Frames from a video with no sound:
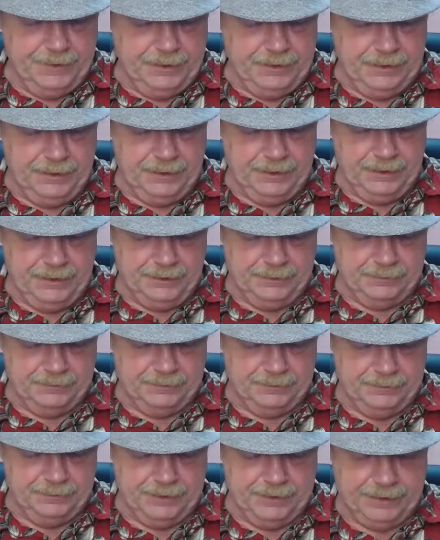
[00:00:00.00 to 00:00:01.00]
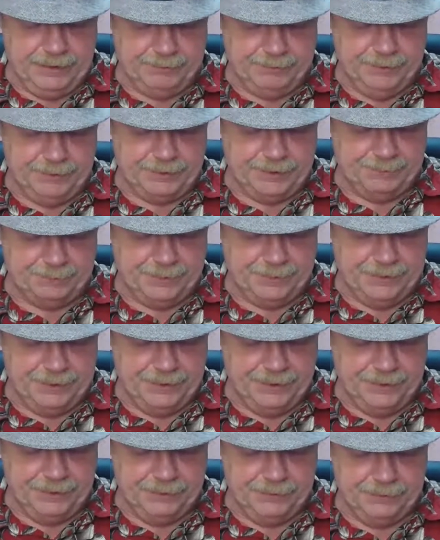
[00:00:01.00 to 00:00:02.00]
I'm looking at
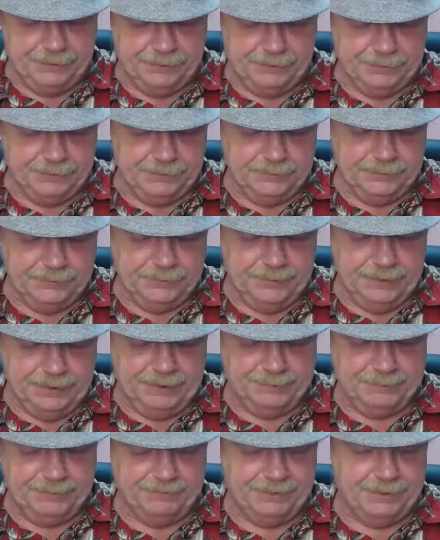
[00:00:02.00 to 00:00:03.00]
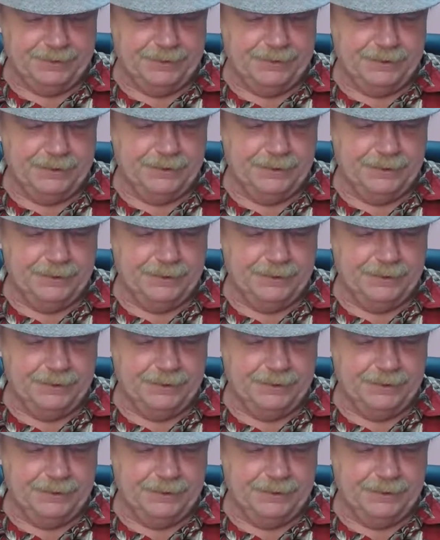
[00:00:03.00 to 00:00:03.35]
the name of it.